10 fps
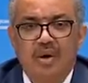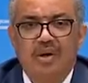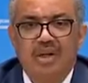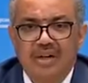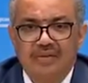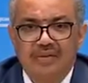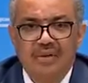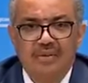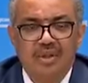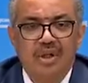or
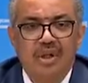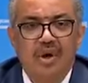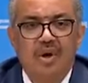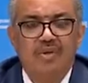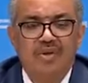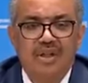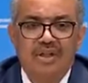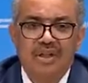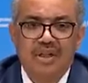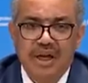confirmed
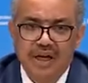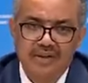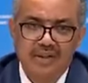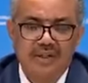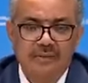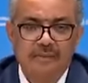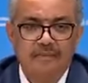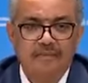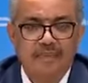COVID-19.